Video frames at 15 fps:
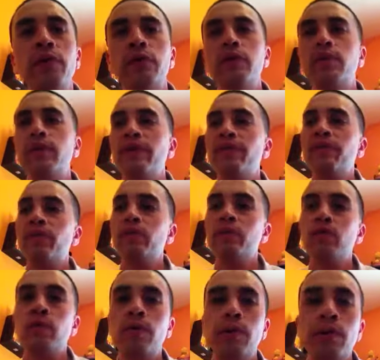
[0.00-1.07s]
This is my
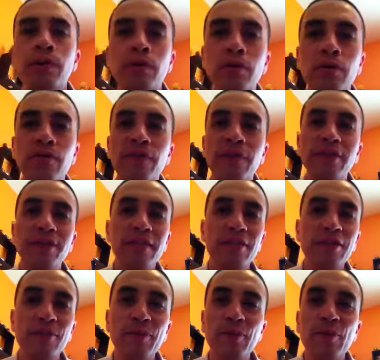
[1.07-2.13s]
first one, so if I say
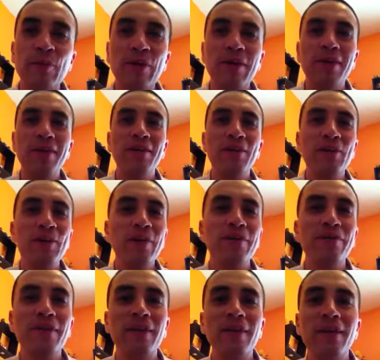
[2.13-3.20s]
something wrong or if